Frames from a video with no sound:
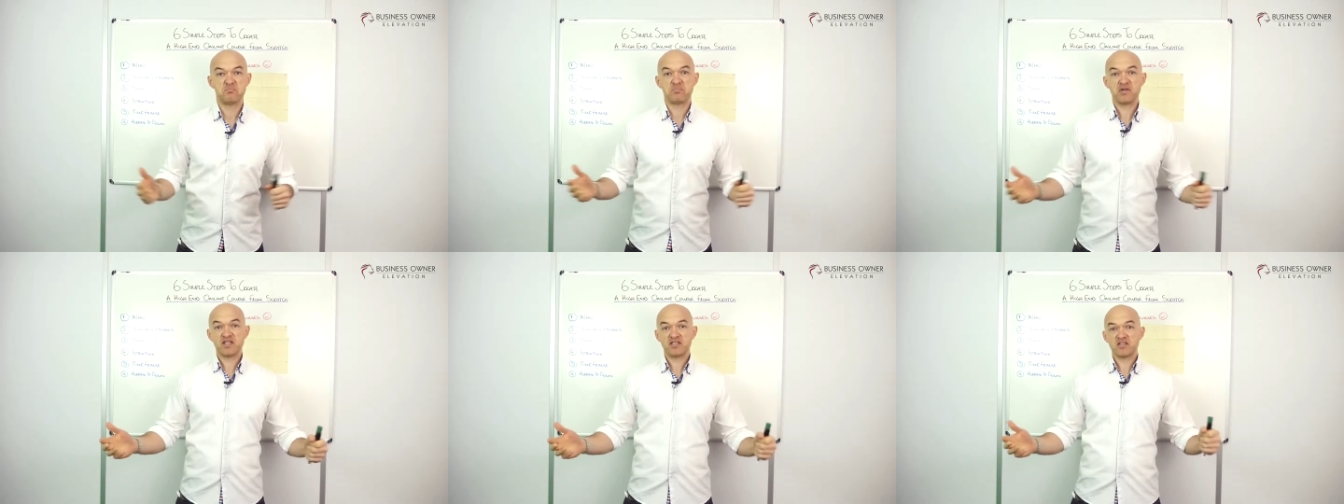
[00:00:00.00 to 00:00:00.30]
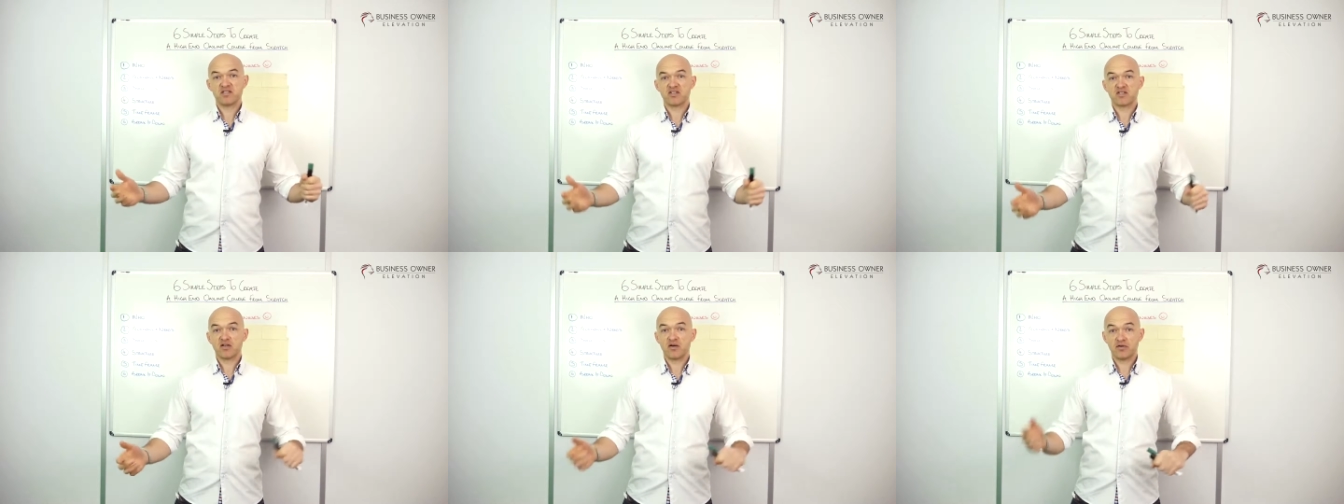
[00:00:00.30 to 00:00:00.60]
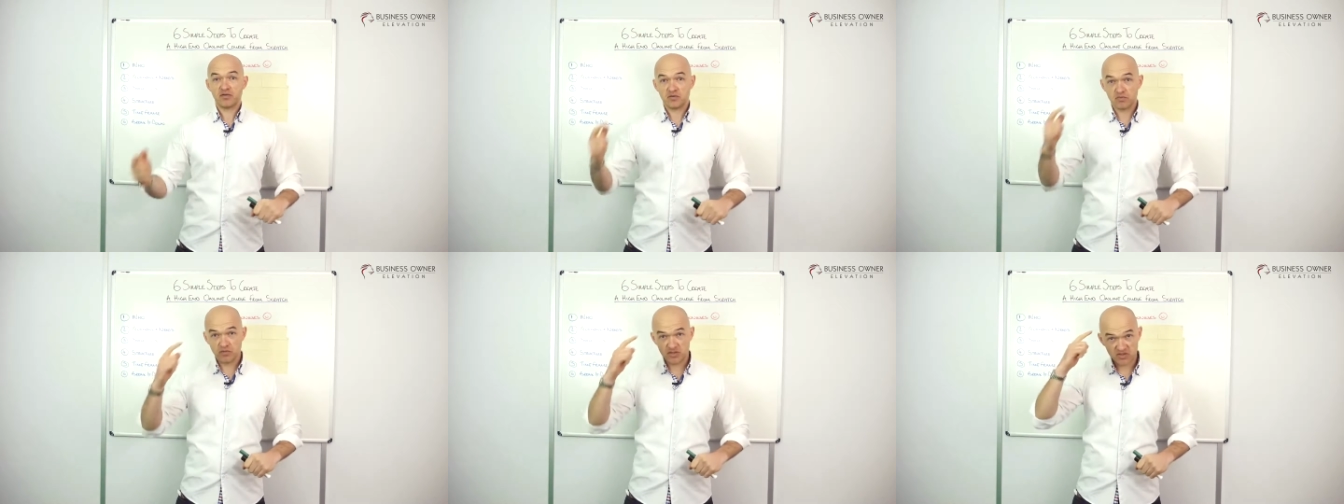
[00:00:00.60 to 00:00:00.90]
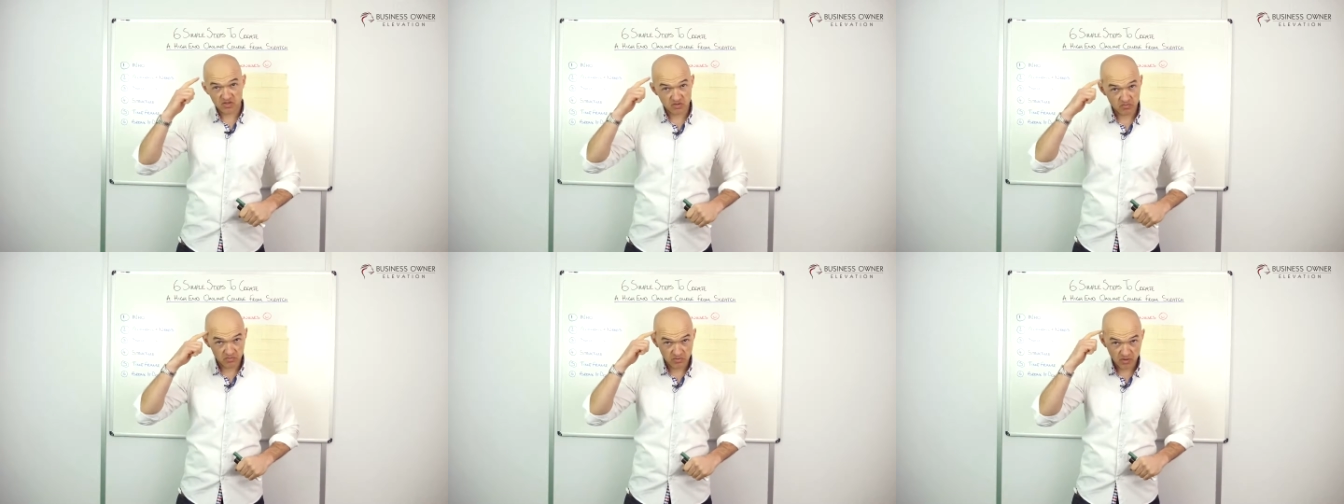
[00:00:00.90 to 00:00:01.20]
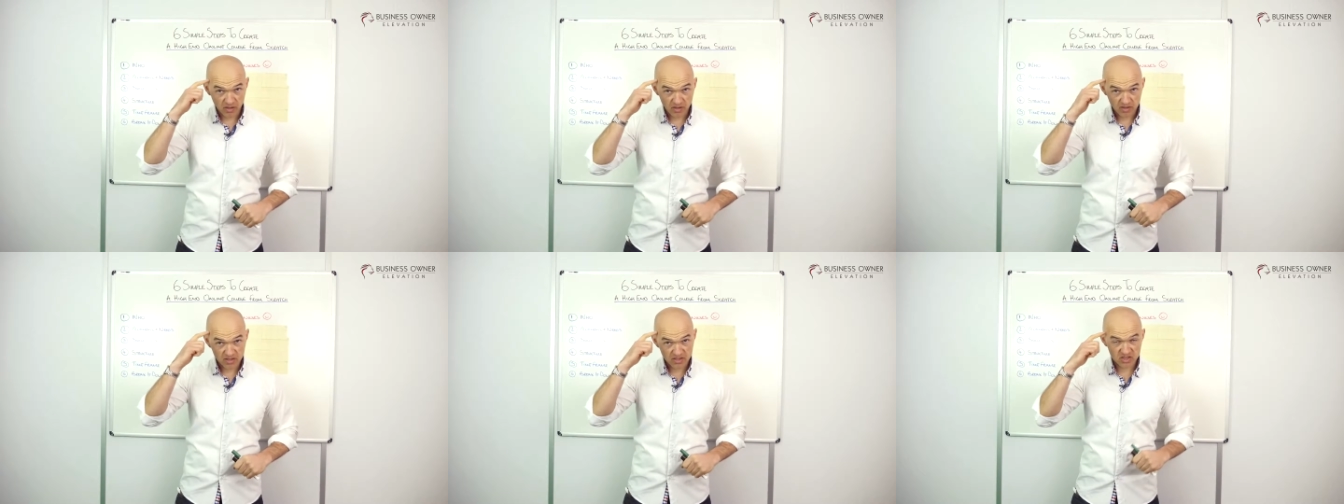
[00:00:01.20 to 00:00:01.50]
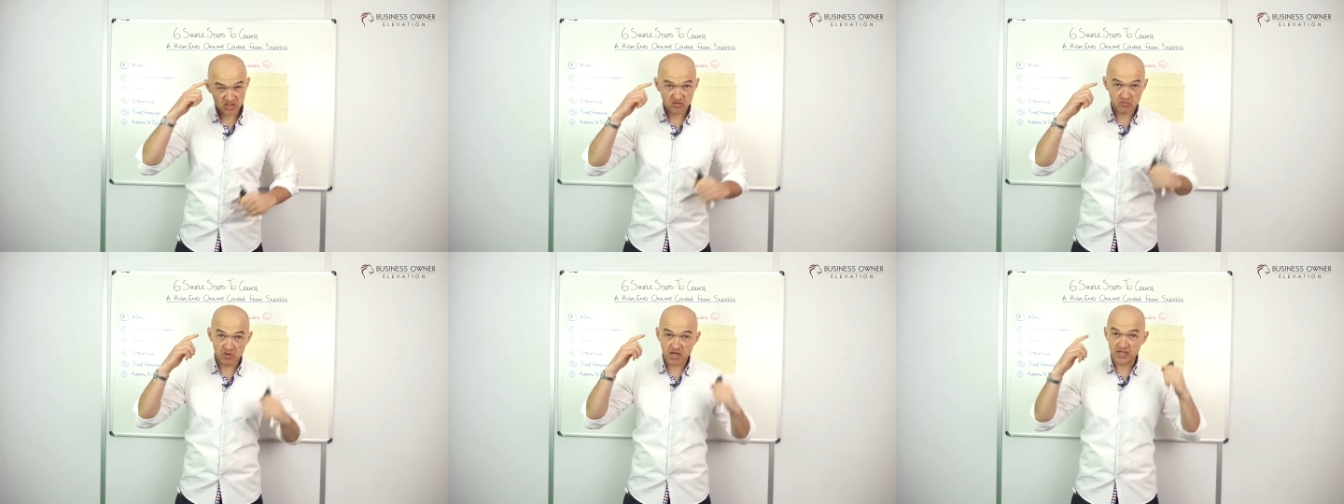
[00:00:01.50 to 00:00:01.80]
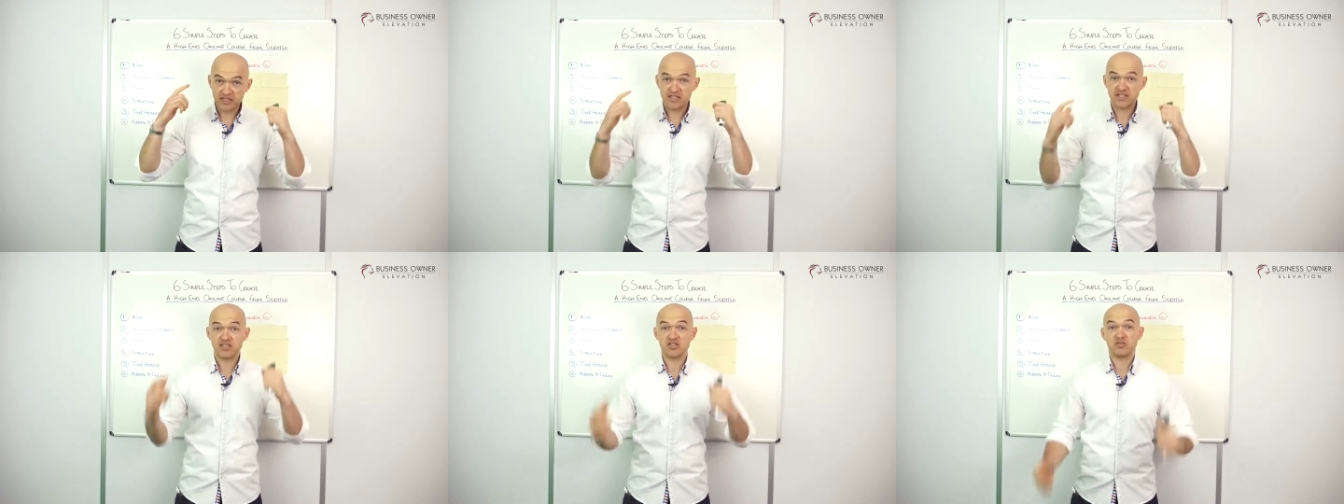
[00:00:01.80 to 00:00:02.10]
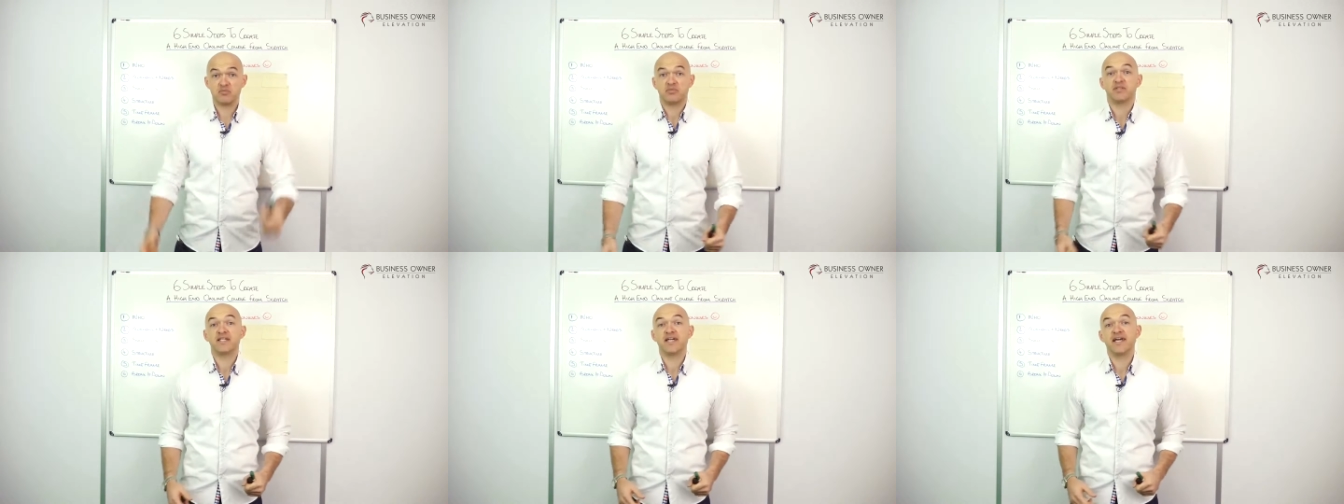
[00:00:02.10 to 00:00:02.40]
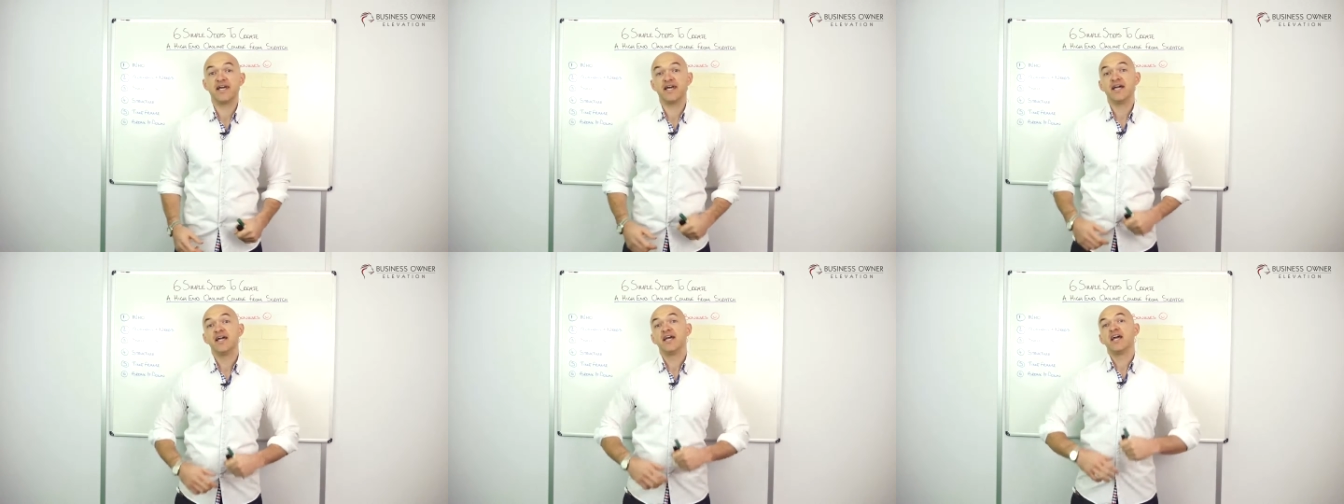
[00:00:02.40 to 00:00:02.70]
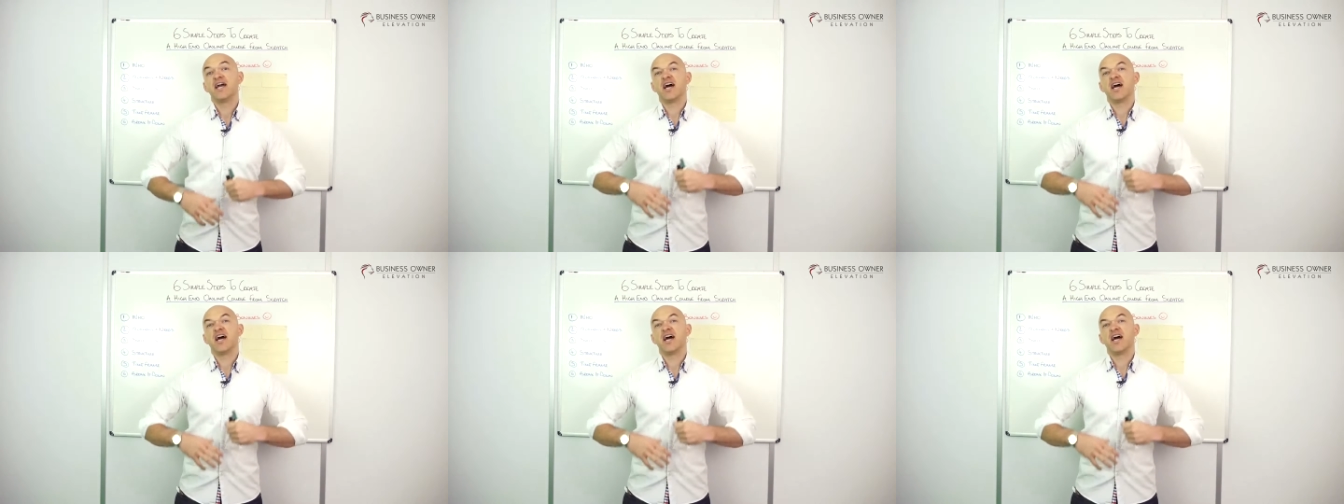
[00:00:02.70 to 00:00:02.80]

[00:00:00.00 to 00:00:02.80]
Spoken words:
business owner with some knowledge, some ideas up there,